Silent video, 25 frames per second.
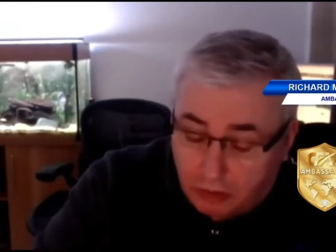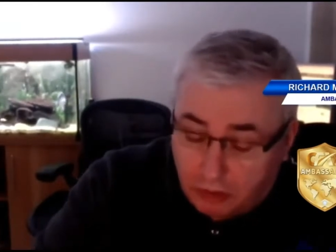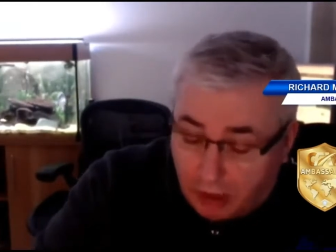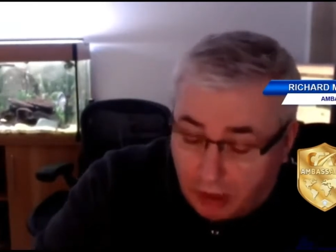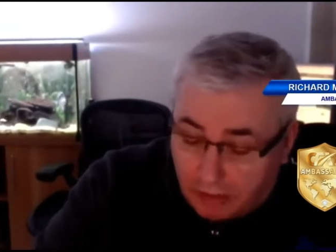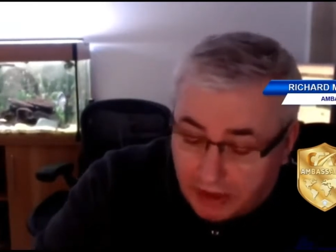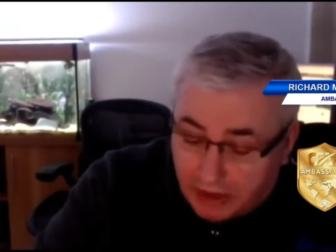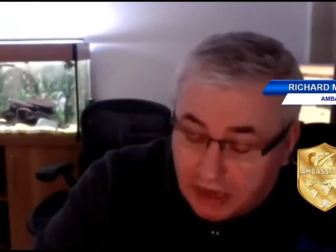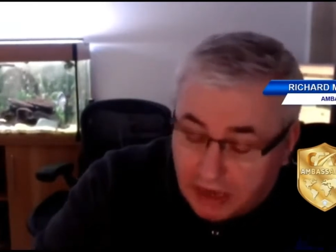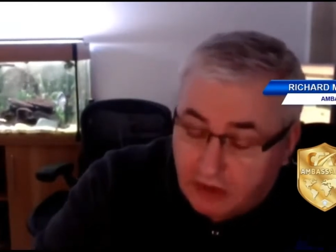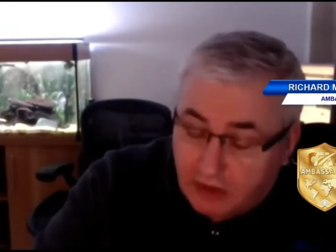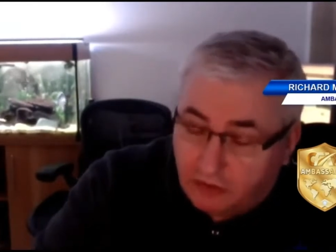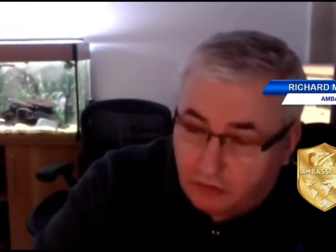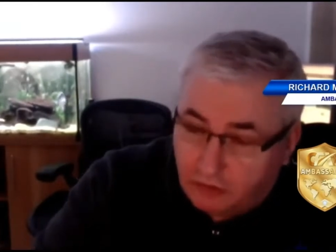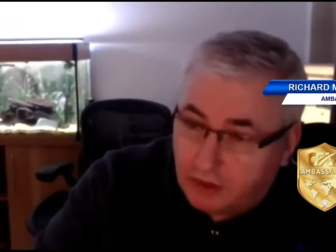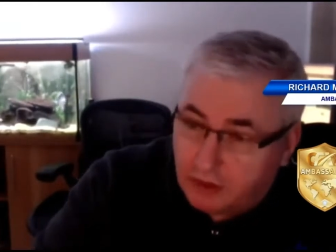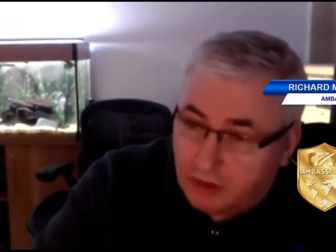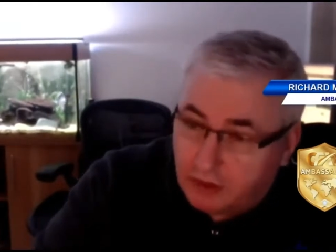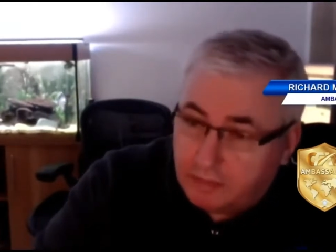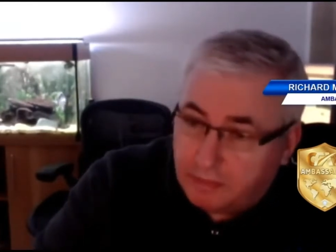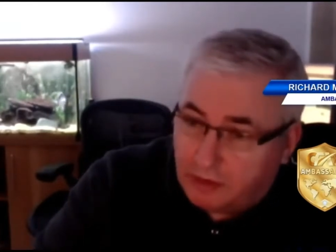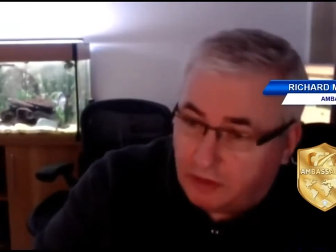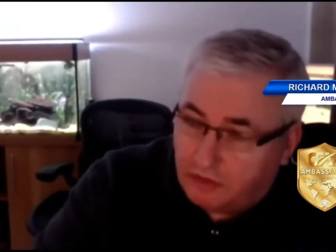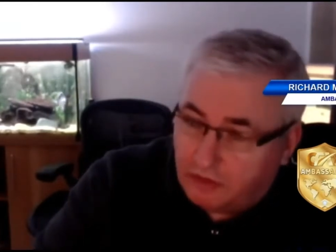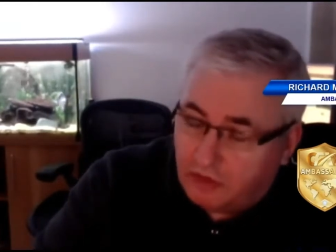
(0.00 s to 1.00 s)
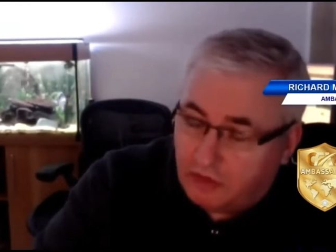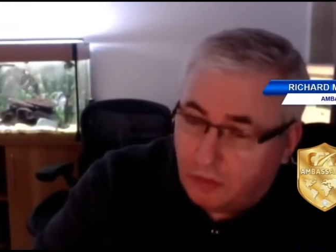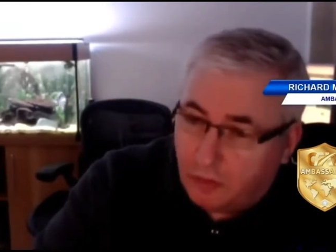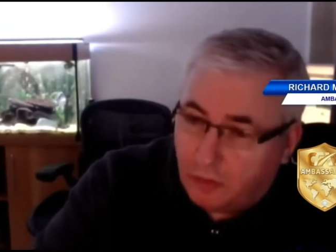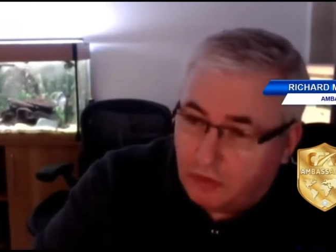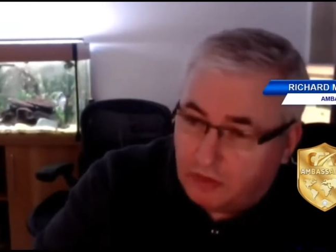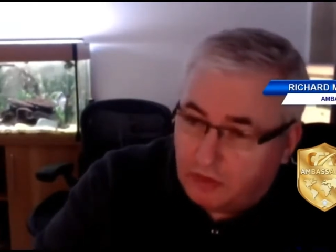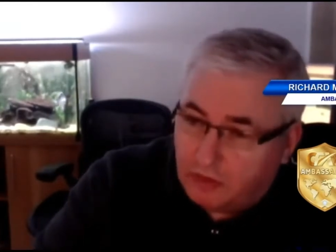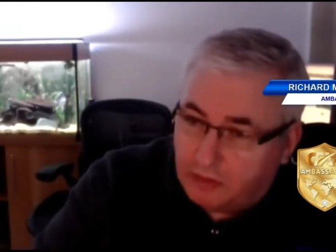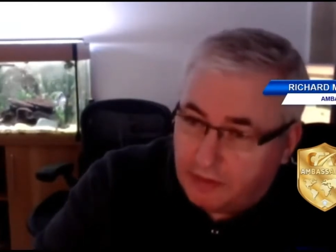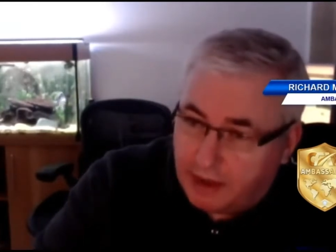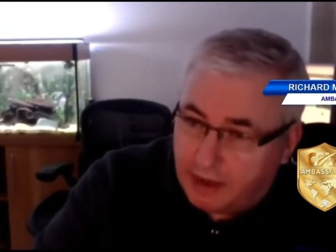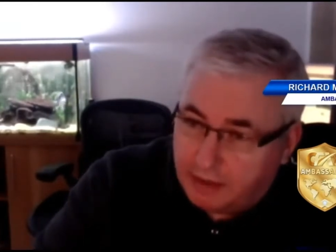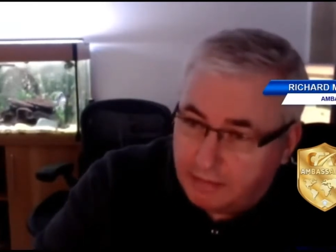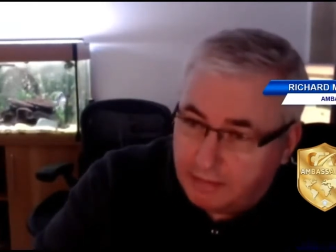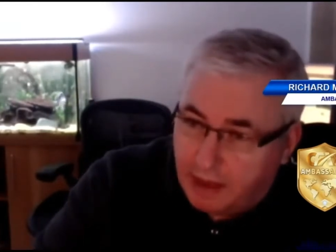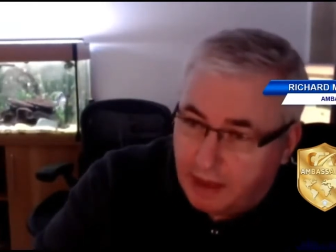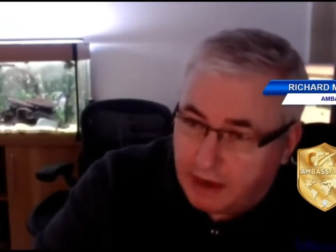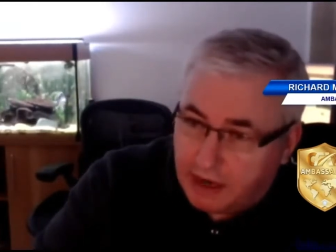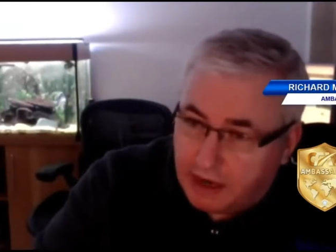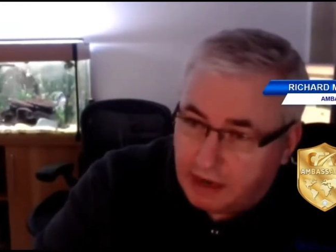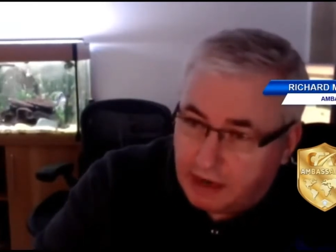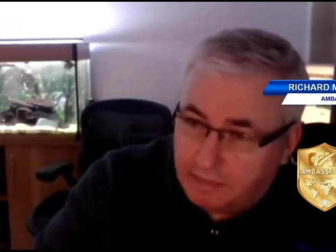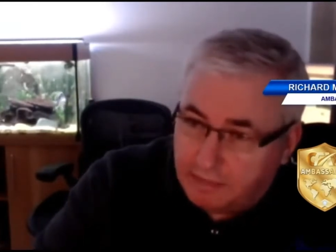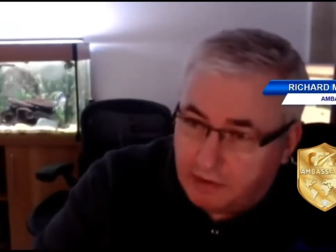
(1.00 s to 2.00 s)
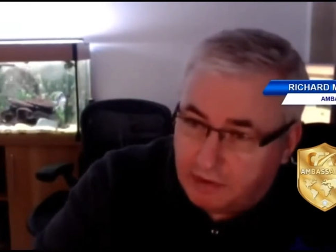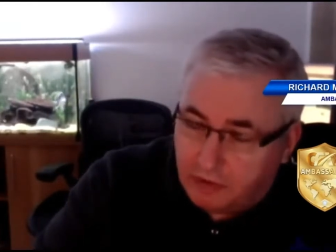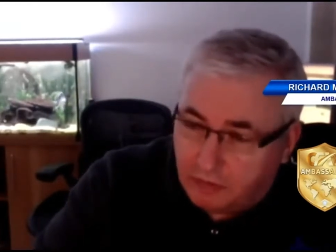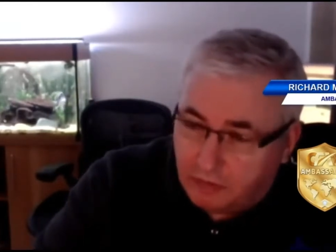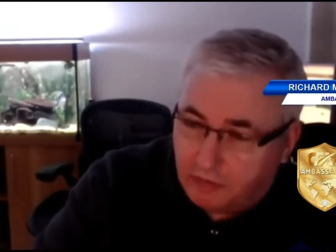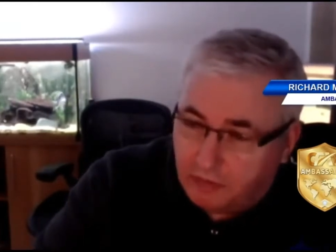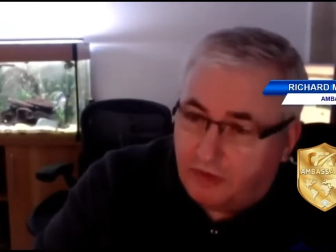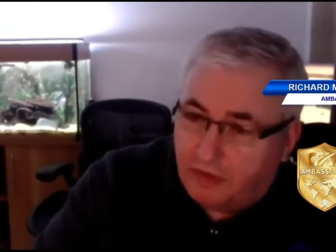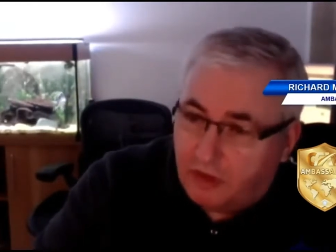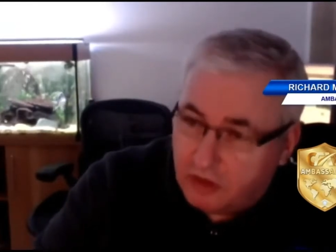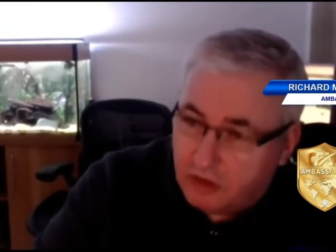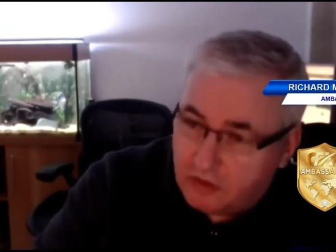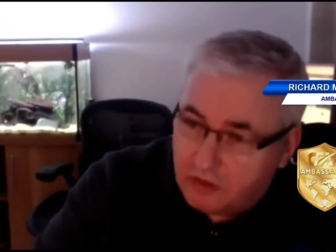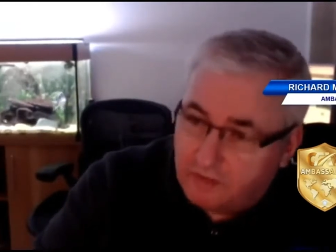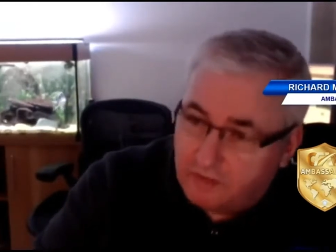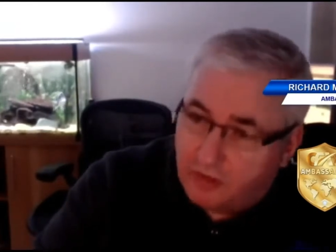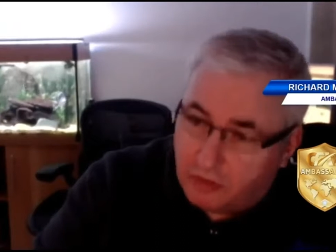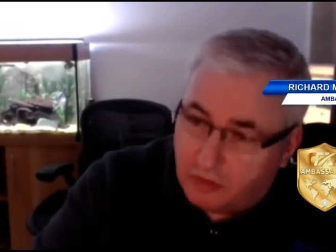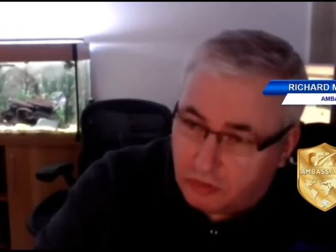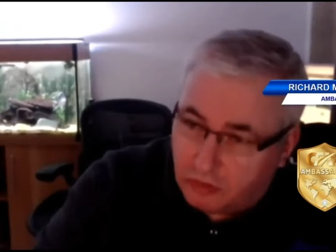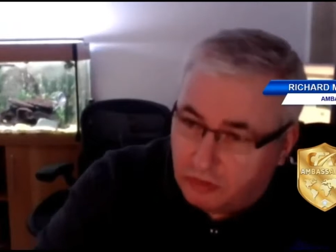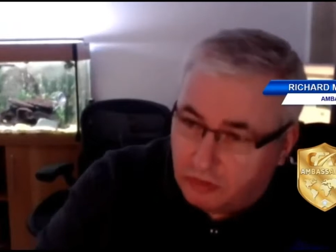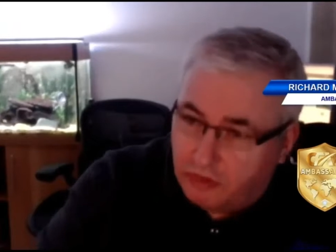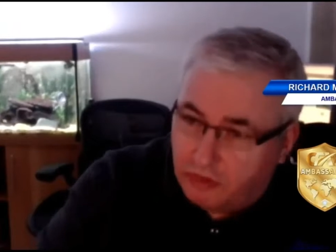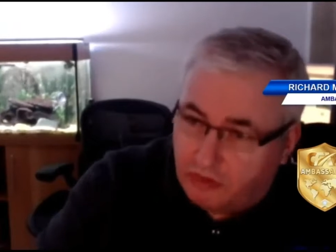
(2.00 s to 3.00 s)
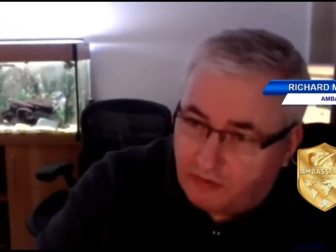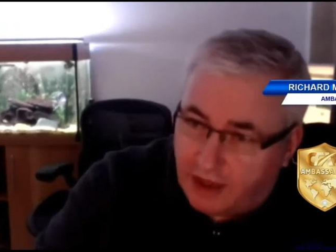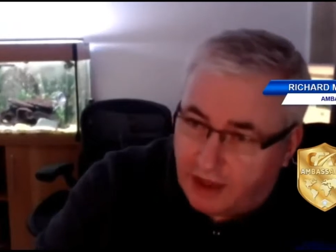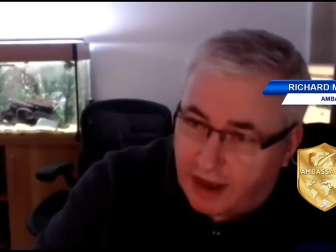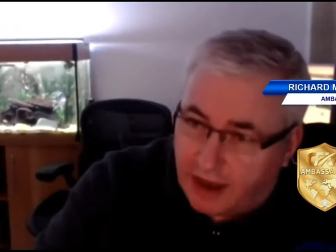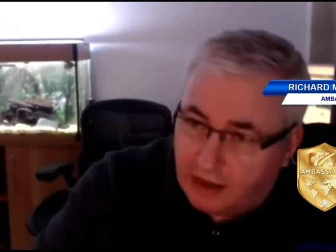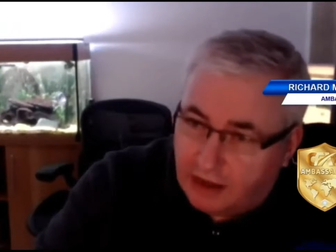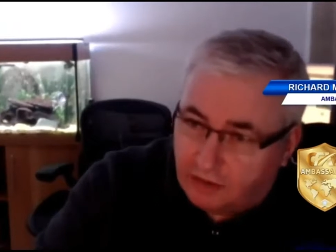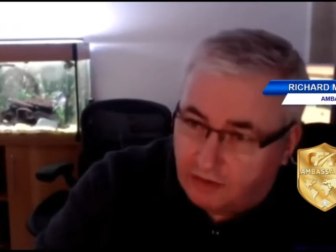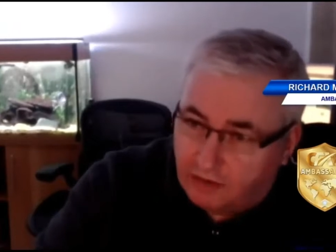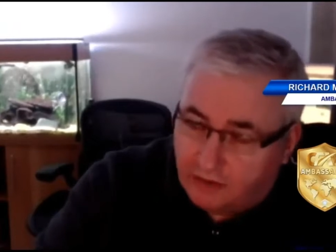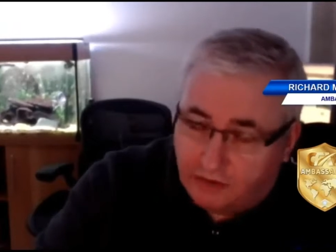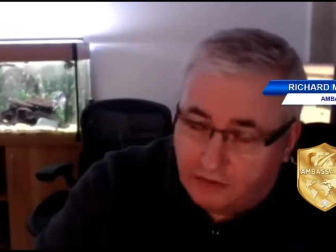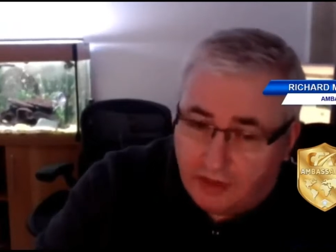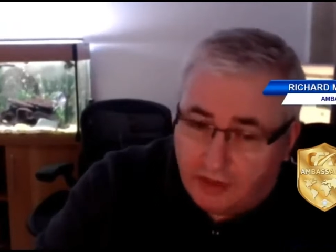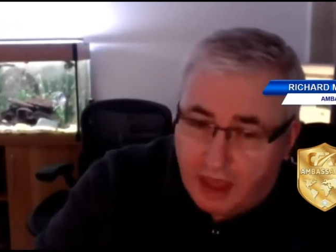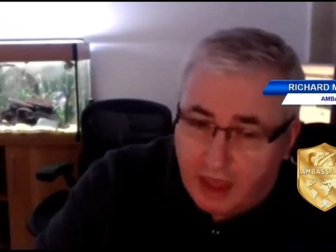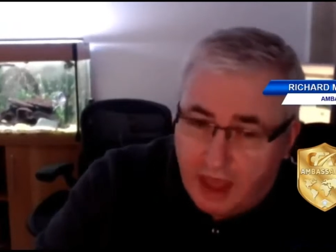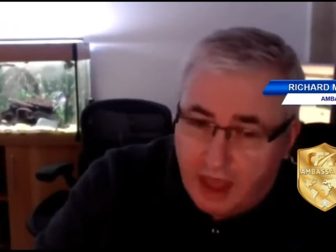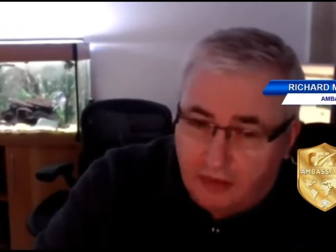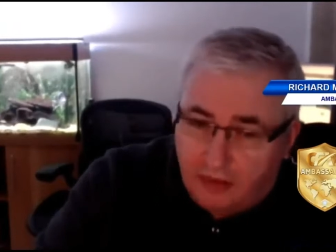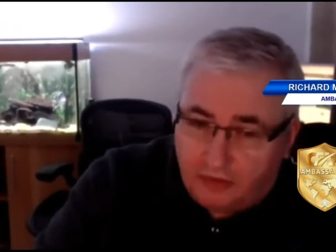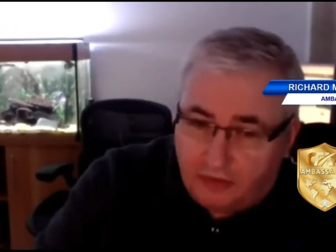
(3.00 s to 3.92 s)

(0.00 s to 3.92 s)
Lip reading: going into it because you want to make money, but also you've got all the challenges.